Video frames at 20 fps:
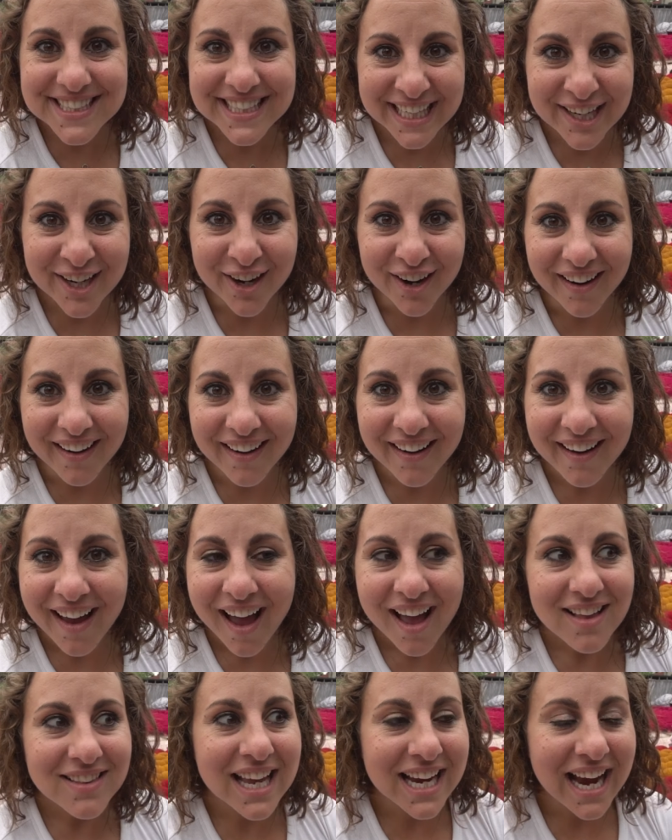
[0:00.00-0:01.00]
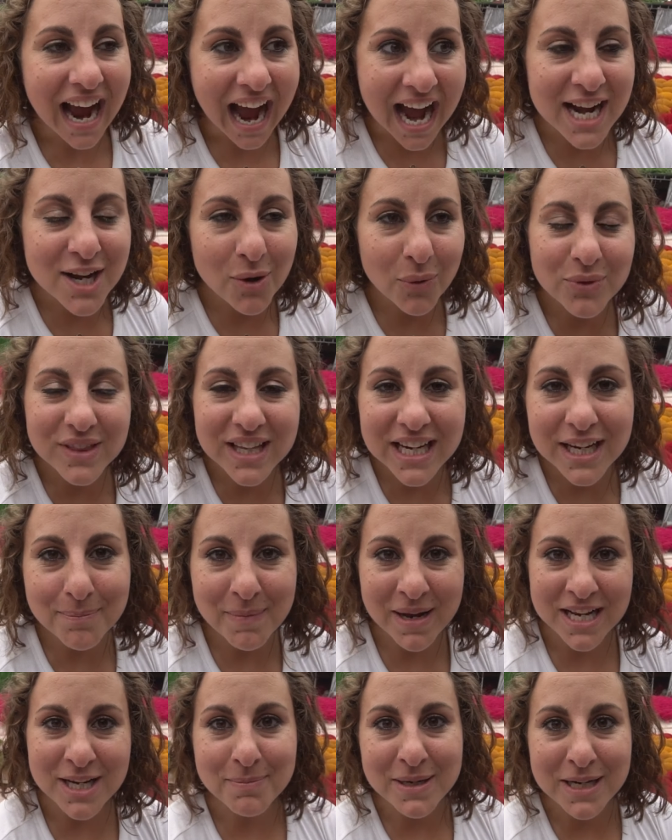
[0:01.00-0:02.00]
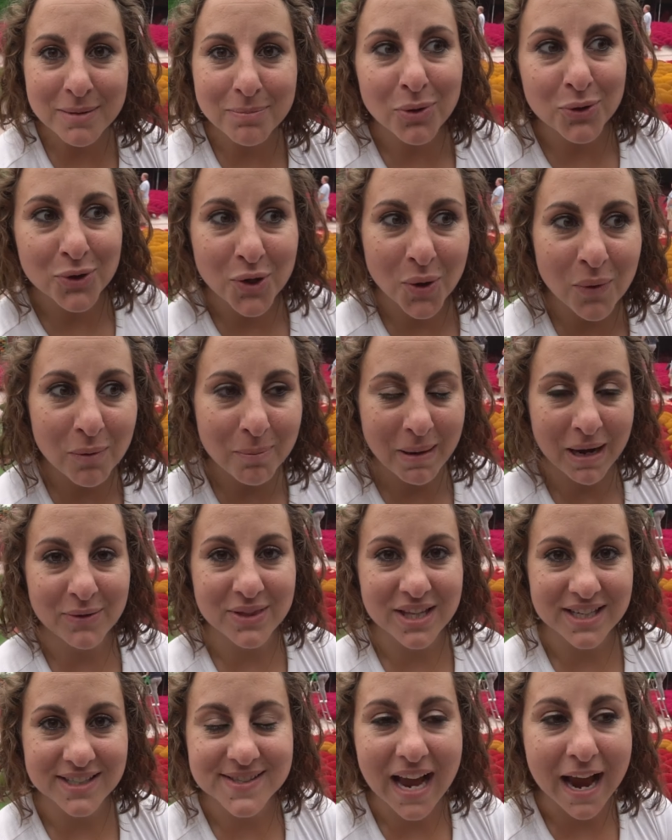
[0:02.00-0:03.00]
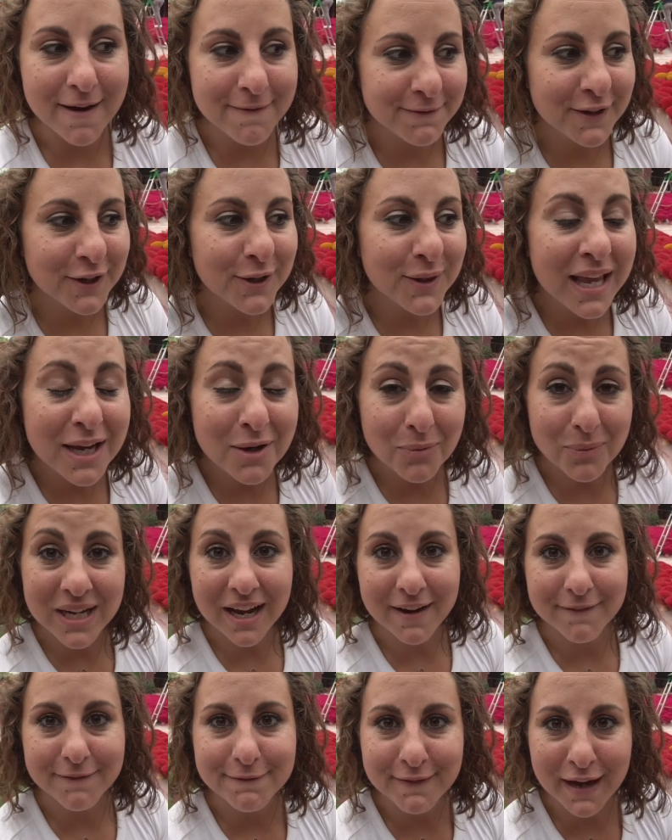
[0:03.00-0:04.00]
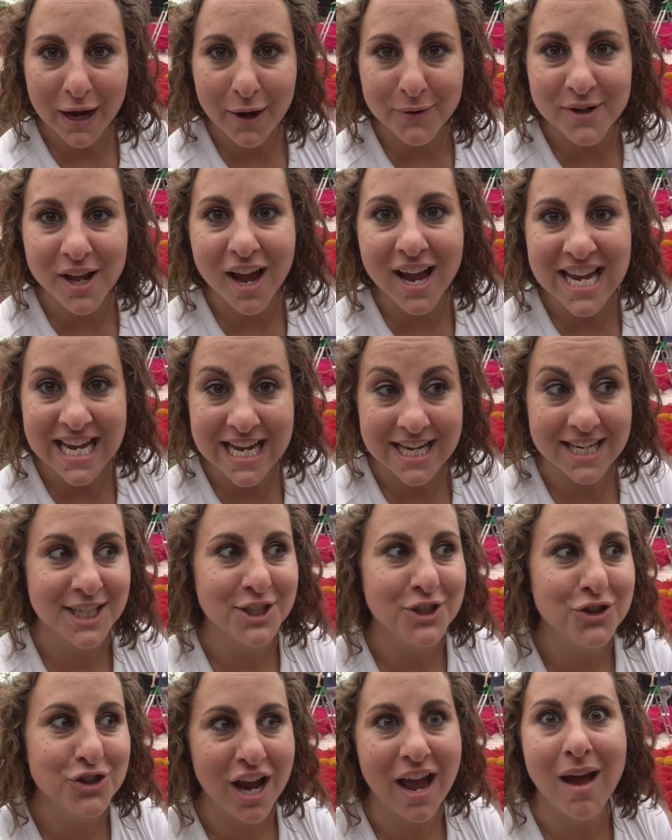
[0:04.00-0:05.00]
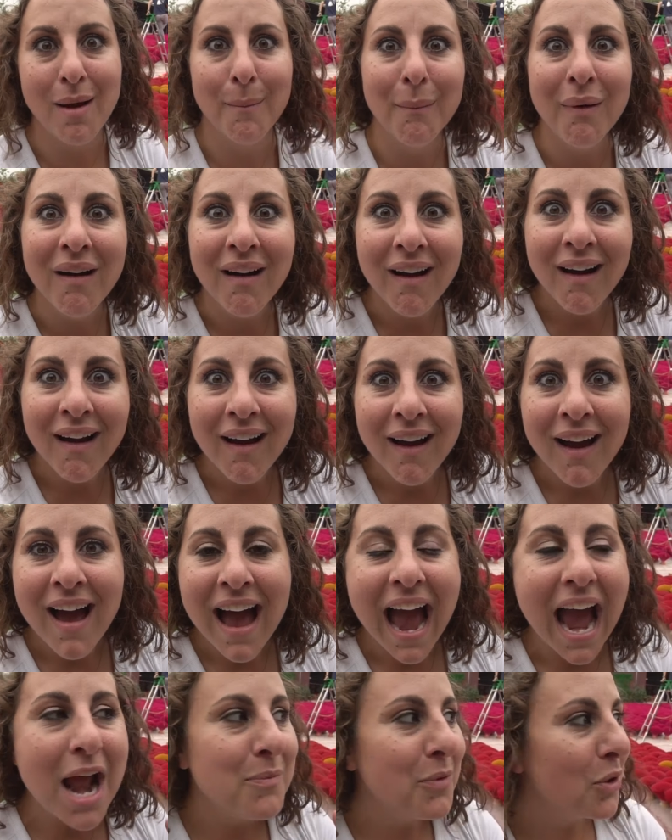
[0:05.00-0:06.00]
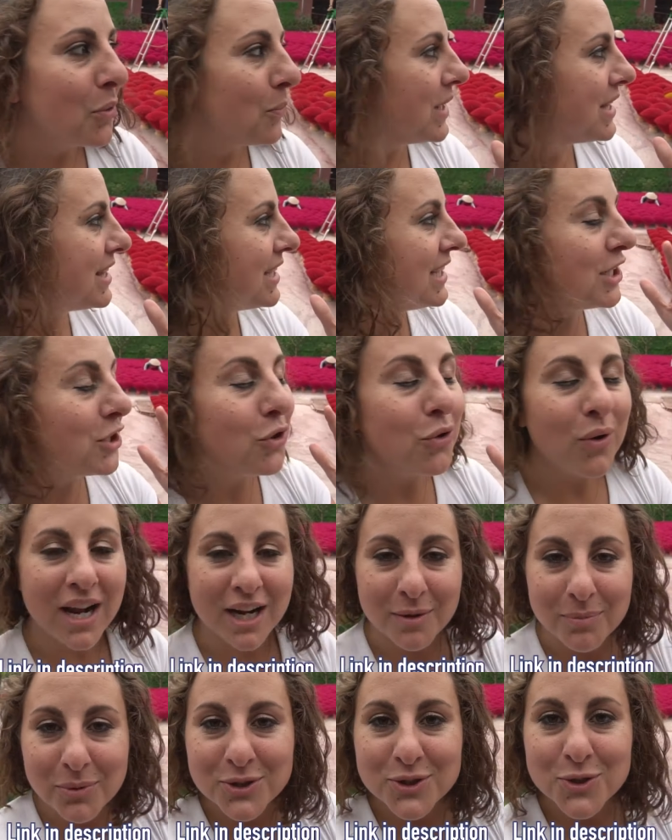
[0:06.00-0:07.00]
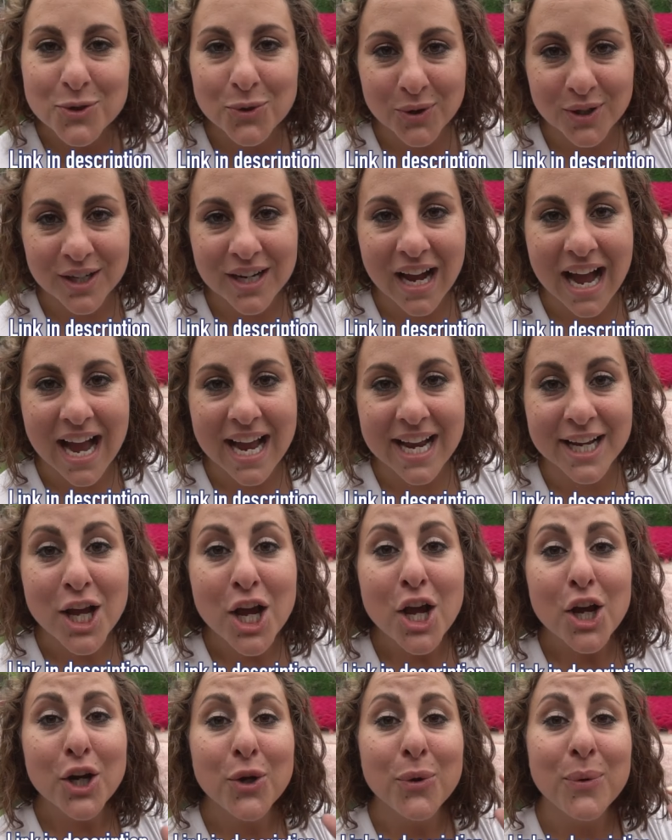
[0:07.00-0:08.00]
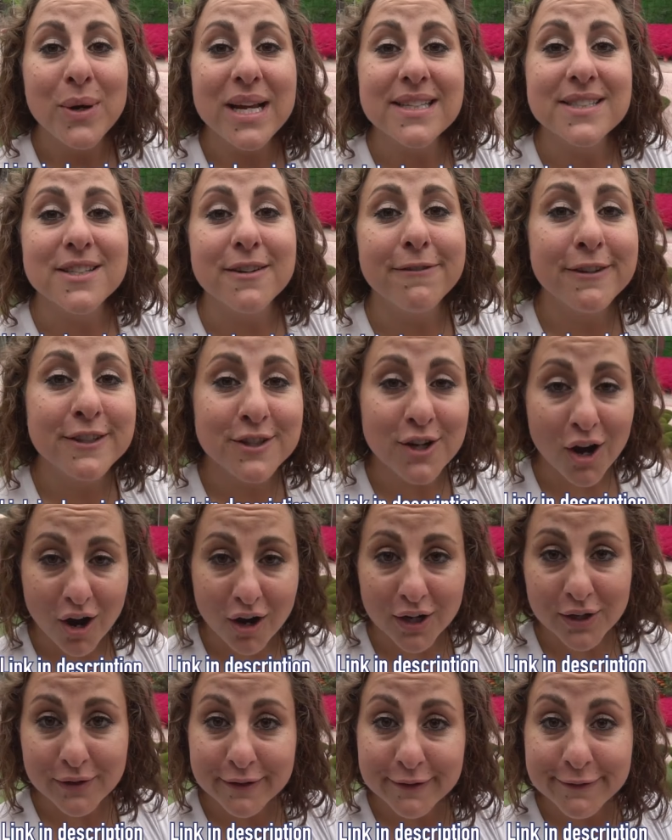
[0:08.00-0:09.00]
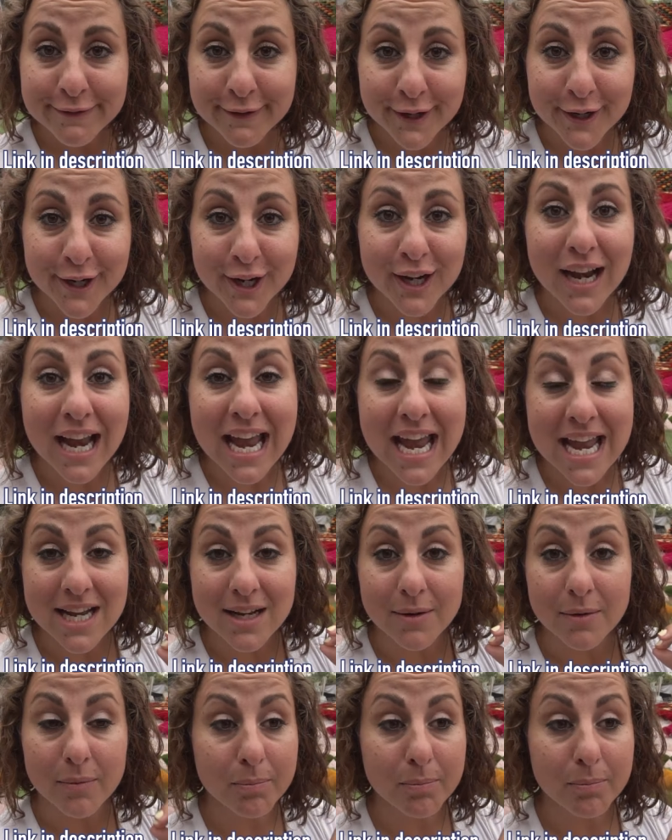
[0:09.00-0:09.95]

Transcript: here. Like, I don't think many people know about this. I feel like we have found a hidden gem. And we're with an incredible tour guide who is a photographer and